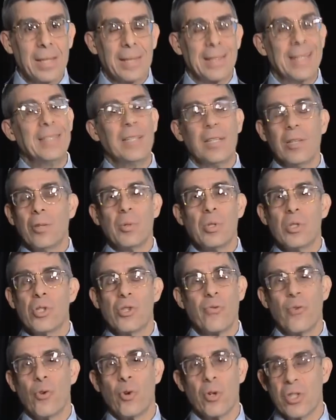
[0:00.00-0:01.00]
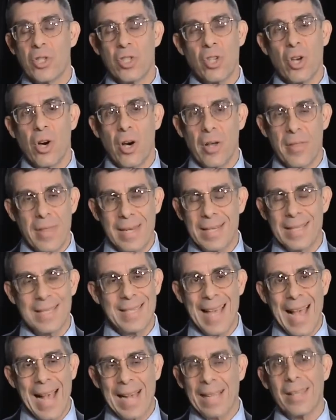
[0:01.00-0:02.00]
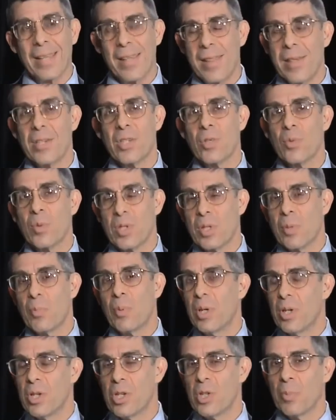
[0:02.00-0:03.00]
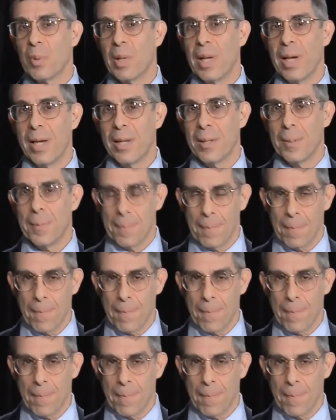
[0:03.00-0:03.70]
Lyndon LaRouche foresaw that exactly this was the British plan.